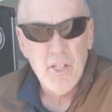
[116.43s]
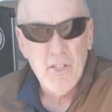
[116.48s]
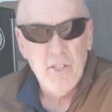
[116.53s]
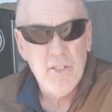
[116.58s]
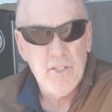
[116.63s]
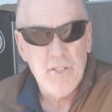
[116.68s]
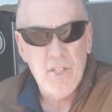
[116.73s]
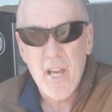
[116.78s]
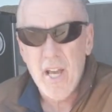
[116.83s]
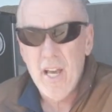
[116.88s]
you
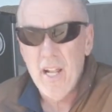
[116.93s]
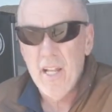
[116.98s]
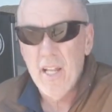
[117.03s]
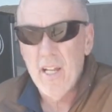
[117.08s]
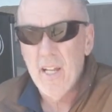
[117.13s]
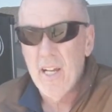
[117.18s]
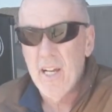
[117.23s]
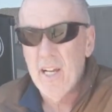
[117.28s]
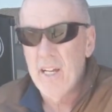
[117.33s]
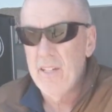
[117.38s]
just had
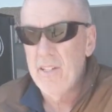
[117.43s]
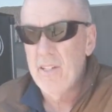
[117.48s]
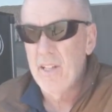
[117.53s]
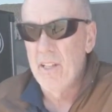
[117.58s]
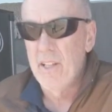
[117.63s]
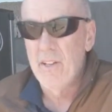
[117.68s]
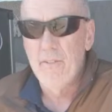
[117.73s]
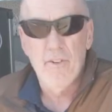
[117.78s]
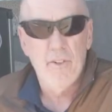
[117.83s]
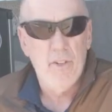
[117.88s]
it
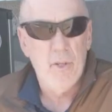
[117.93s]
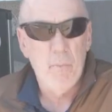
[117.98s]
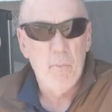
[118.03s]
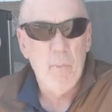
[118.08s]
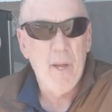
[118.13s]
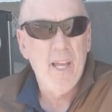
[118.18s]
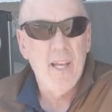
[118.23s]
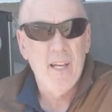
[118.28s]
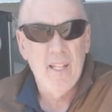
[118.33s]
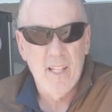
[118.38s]
deliver the
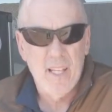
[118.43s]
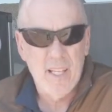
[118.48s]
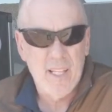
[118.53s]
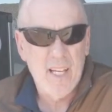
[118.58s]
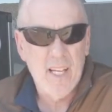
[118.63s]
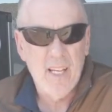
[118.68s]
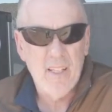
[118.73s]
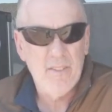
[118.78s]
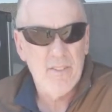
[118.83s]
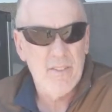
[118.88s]
mail, I
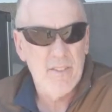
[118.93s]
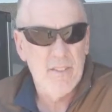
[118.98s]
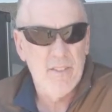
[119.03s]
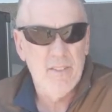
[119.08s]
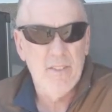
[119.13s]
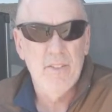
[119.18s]
guess,